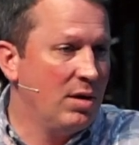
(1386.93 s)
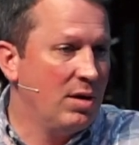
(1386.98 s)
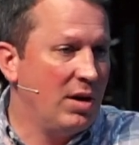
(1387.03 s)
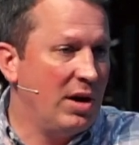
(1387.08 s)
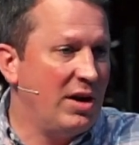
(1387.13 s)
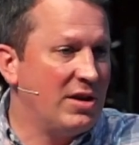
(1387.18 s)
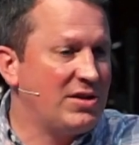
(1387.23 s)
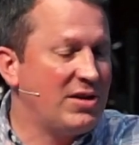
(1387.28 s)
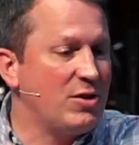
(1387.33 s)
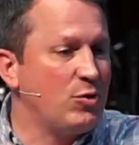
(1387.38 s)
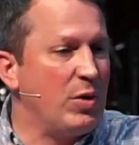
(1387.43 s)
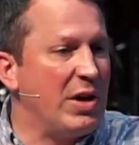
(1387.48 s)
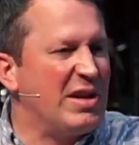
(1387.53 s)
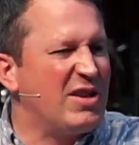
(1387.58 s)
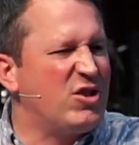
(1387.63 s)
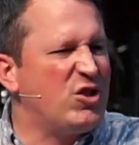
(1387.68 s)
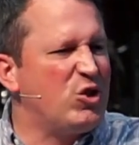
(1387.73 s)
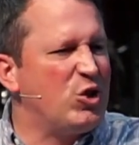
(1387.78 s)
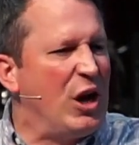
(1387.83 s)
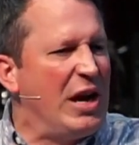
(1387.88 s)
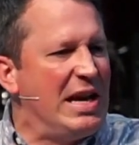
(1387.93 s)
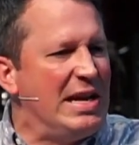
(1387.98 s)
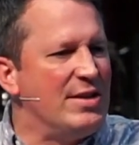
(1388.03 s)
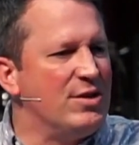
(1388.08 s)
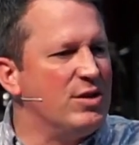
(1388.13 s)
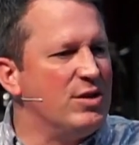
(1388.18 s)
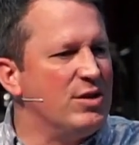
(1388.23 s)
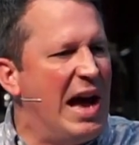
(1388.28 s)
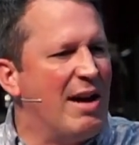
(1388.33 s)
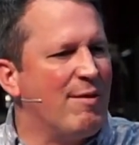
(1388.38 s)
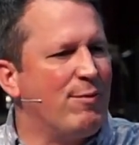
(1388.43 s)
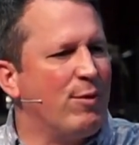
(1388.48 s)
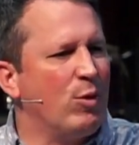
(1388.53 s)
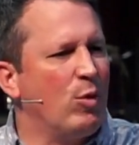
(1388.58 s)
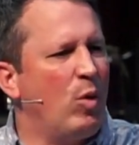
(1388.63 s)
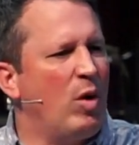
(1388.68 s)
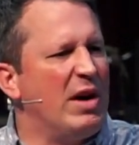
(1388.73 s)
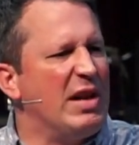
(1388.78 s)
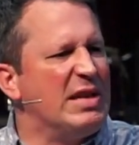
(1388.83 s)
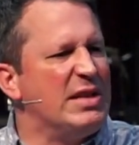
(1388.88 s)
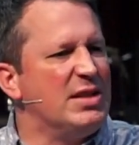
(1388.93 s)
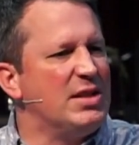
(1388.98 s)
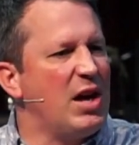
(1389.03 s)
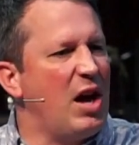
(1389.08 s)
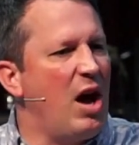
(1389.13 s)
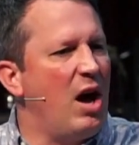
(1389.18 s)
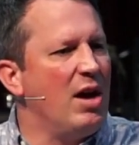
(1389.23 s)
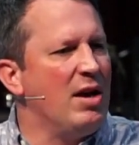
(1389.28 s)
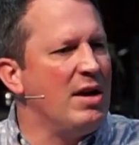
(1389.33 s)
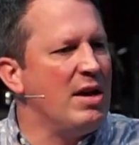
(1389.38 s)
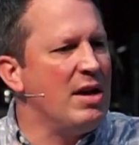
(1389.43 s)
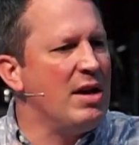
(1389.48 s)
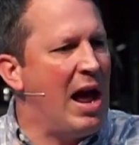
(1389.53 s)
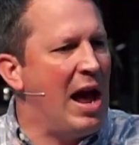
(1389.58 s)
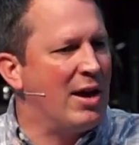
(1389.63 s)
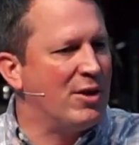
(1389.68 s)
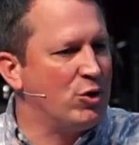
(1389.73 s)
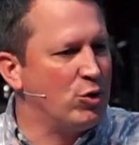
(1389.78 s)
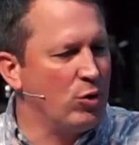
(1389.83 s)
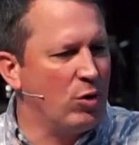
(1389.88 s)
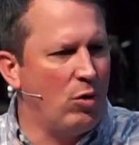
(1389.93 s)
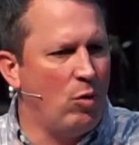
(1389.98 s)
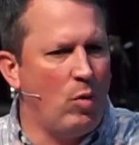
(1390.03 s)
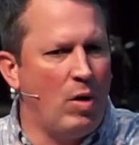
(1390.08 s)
And it says we exchange that for what is unnatural,